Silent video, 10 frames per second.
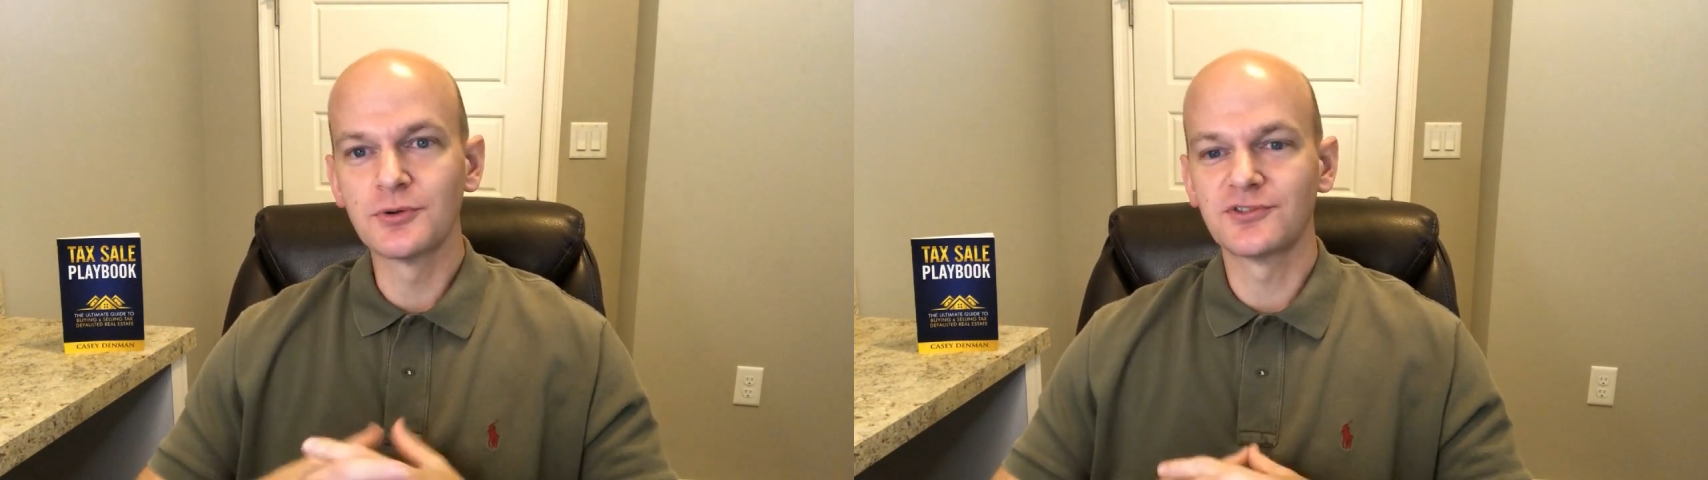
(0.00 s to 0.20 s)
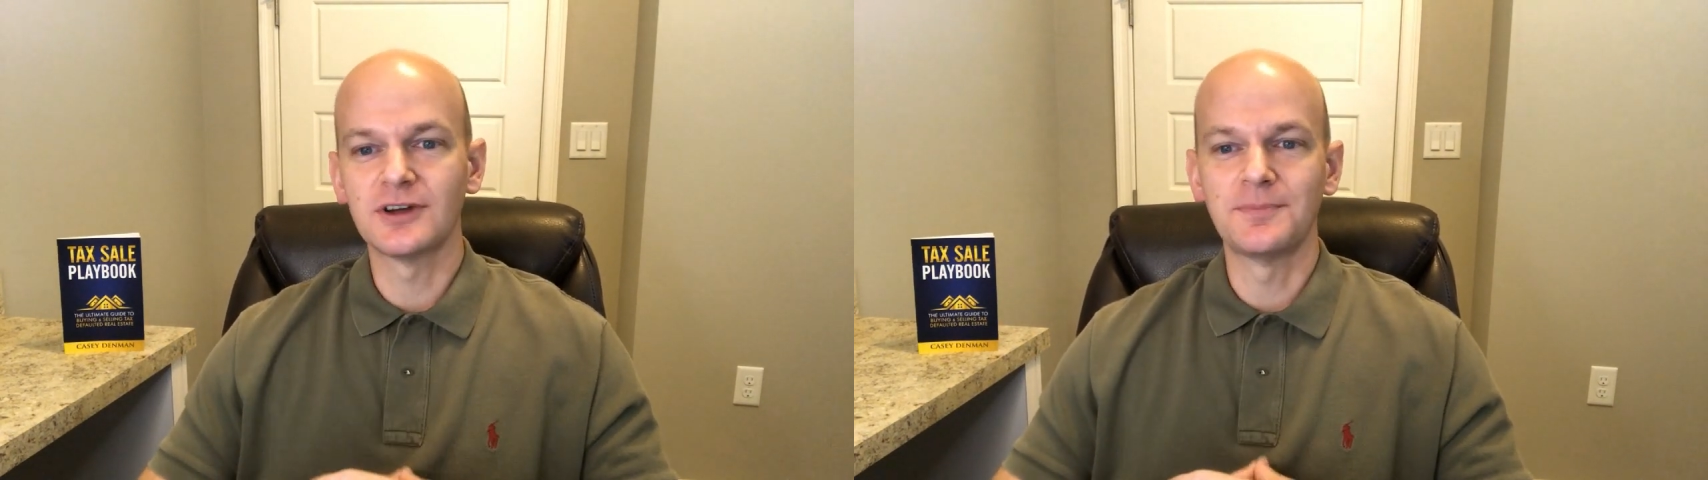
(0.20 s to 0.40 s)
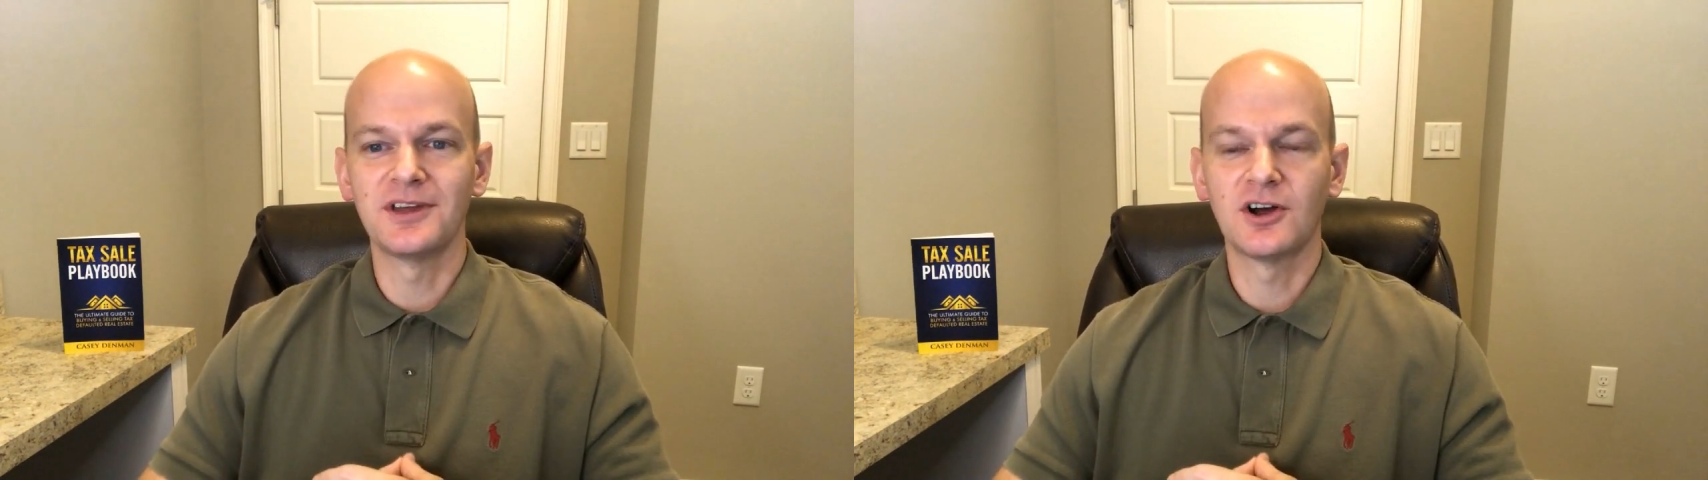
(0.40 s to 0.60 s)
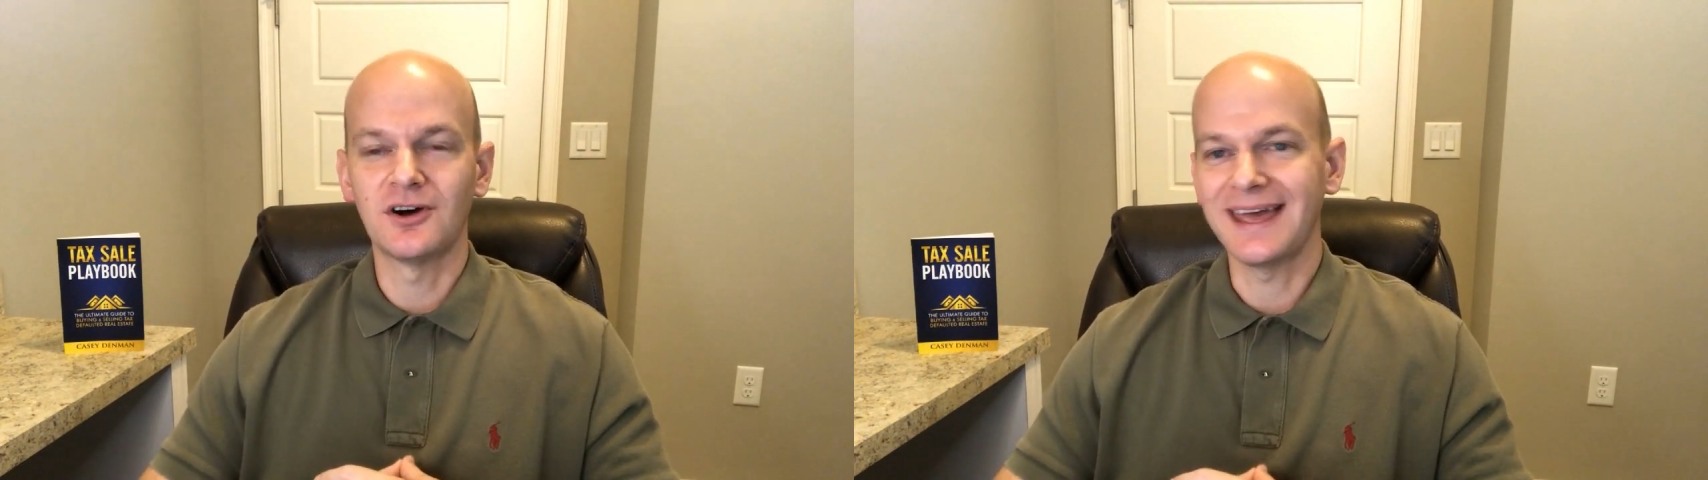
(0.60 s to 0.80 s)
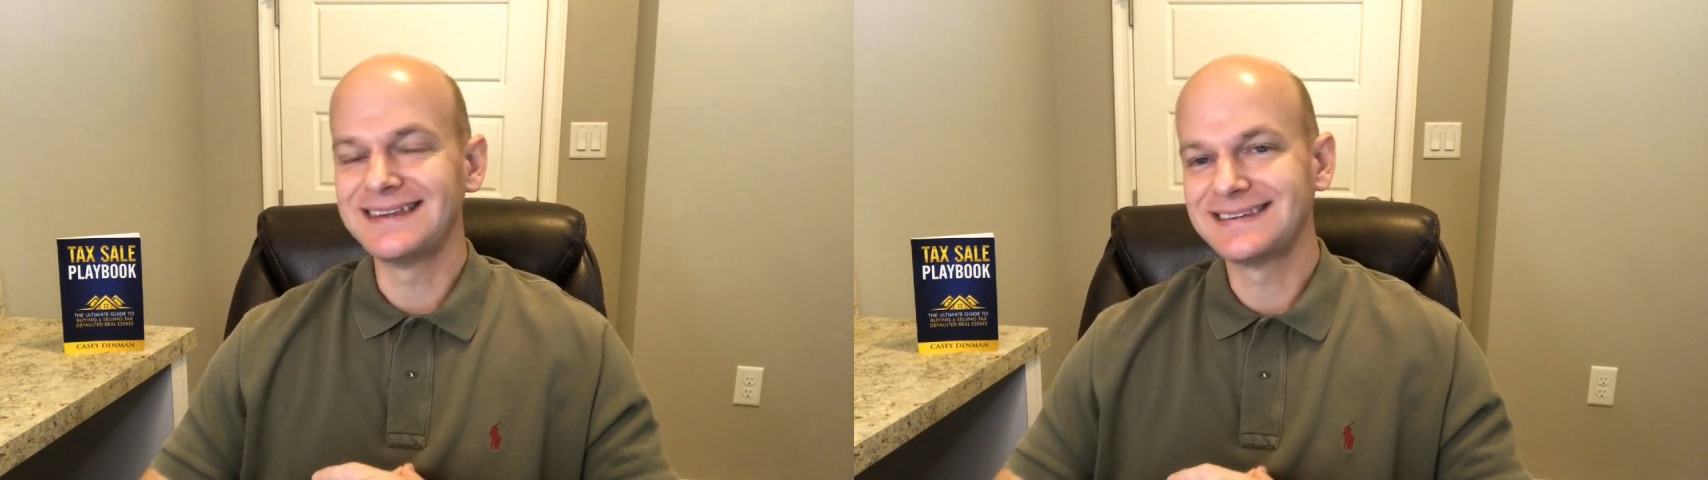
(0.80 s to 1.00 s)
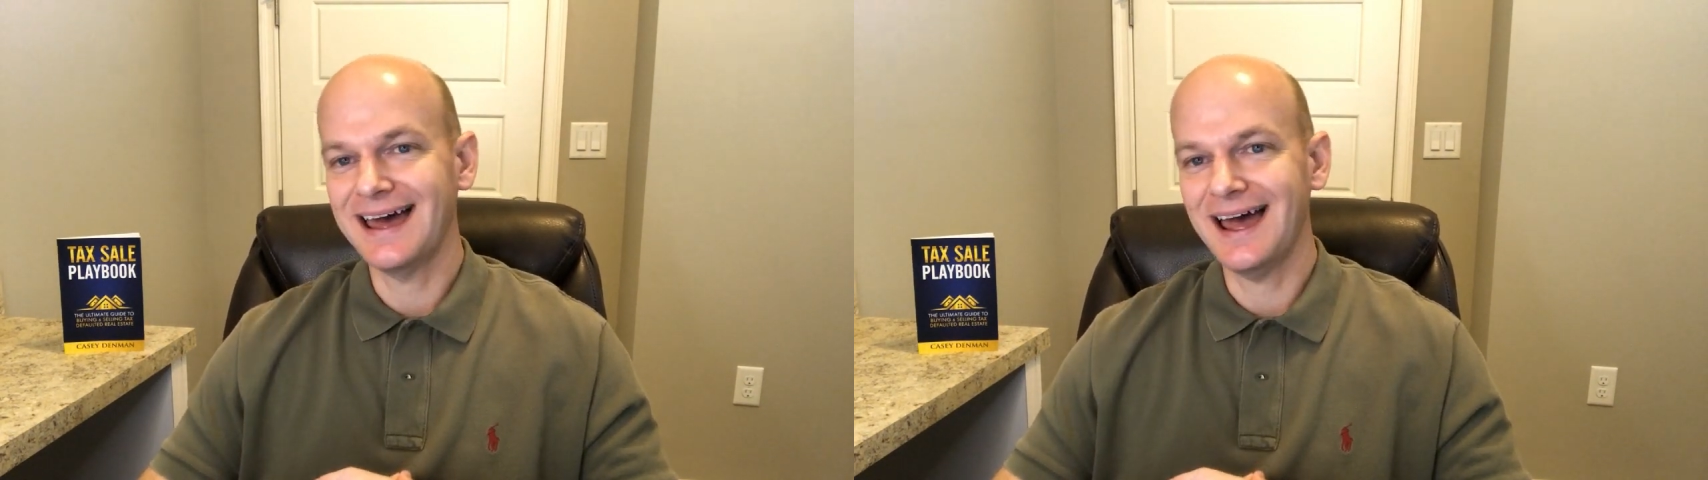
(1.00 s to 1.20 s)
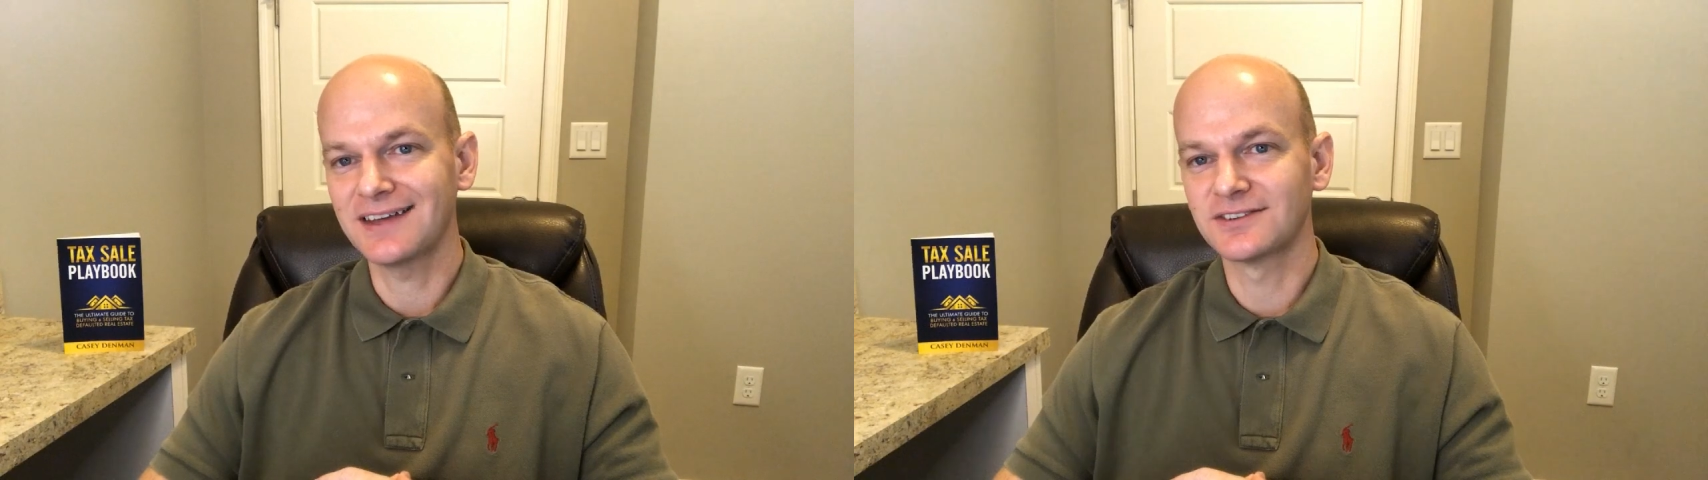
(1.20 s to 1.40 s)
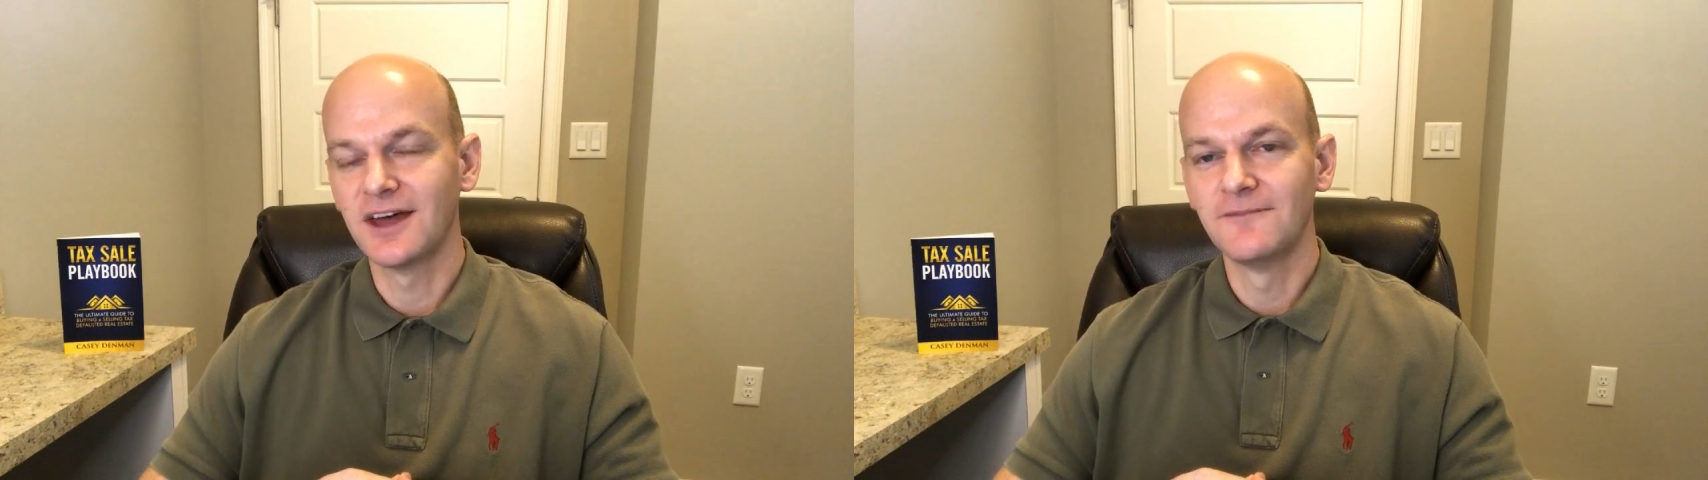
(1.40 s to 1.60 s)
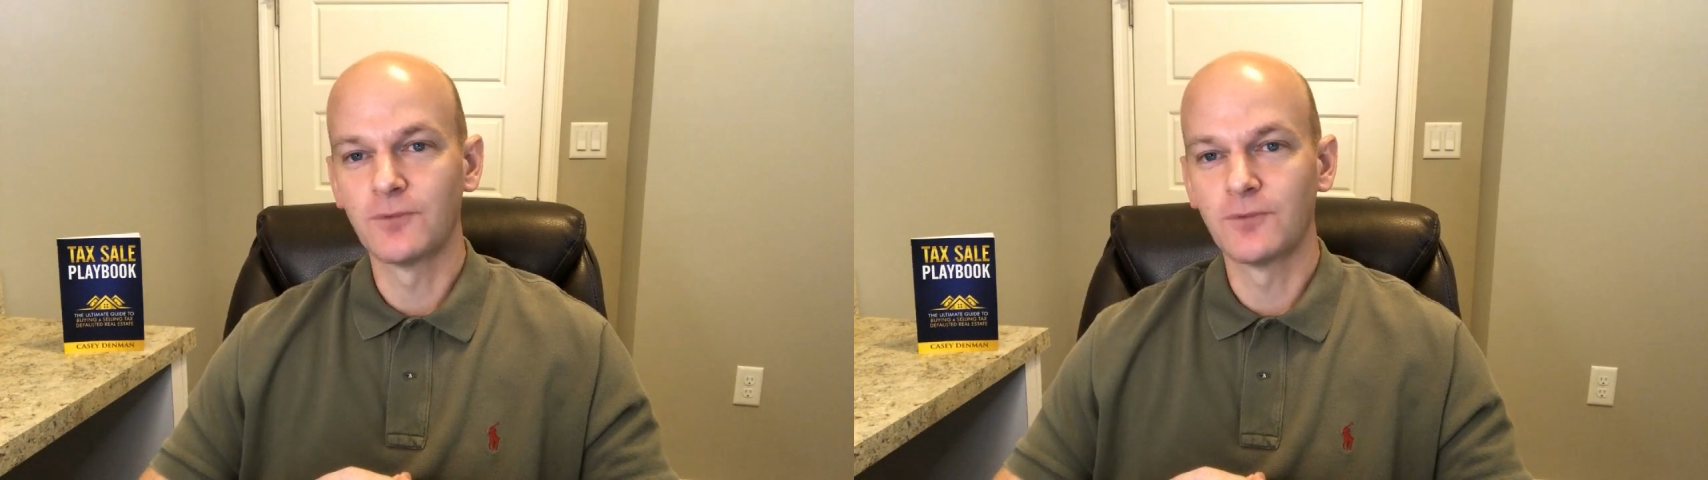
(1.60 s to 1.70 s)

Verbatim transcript: through something called a tax